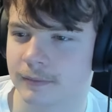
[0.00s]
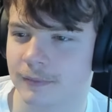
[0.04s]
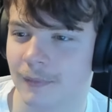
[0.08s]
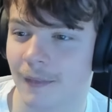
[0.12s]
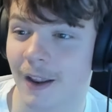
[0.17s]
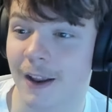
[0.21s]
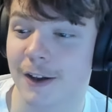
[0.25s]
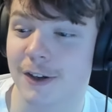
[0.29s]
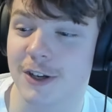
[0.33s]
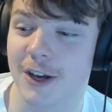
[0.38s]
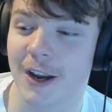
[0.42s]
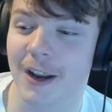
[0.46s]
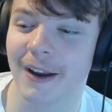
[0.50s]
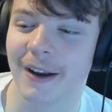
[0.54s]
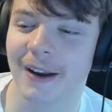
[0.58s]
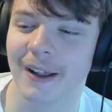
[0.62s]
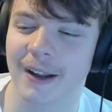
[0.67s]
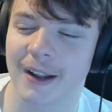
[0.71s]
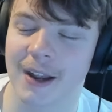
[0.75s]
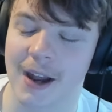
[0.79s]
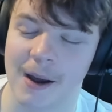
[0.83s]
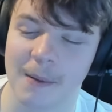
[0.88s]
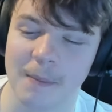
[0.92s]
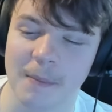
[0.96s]
Is she gonna
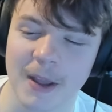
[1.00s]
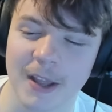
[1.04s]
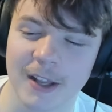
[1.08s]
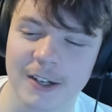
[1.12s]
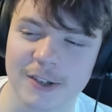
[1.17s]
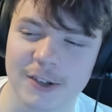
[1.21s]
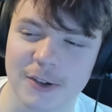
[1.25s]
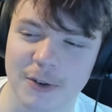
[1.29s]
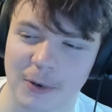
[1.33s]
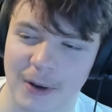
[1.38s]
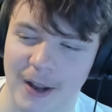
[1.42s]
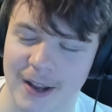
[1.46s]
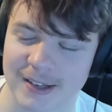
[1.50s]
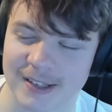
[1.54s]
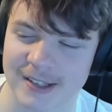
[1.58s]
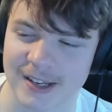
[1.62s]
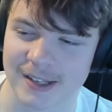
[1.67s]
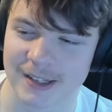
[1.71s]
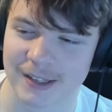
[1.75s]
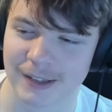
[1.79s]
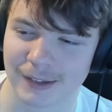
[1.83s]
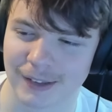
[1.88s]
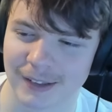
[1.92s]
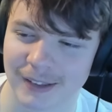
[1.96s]
come in dressed
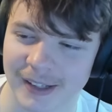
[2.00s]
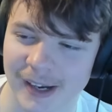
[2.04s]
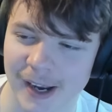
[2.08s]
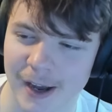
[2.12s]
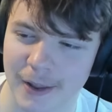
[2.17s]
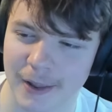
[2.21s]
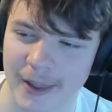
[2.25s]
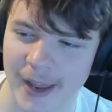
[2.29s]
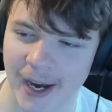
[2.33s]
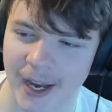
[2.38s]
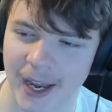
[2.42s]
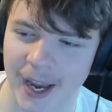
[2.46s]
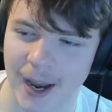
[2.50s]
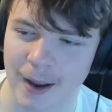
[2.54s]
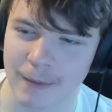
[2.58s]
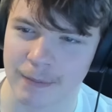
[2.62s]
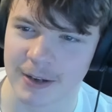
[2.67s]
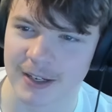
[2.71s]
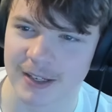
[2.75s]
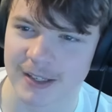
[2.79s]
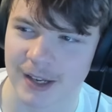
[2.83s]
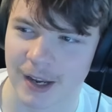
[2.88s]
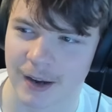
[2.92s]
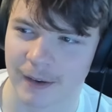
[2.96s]
as Liliel? That can't
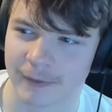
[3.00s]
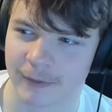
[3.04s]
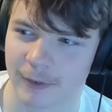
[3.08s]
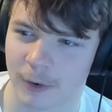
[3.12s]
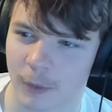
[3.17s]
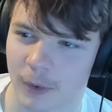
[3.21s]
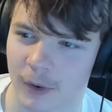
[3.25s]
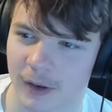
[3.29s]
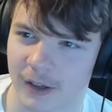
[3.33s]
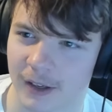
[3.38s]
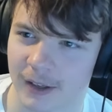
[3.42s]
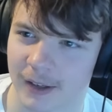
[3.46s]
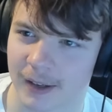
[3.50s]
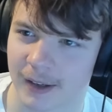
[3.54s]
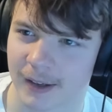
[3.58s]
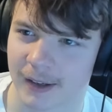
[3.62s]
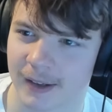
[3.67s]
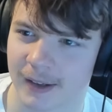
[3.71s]
be safe for work.